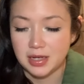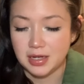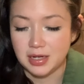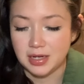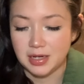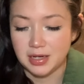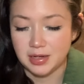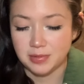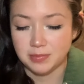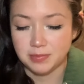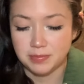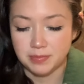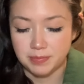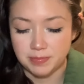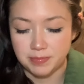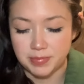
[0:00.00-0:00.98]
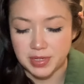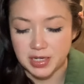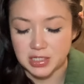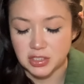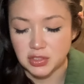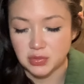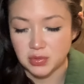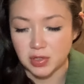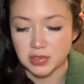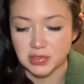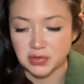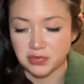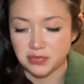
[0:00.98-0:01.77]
but you also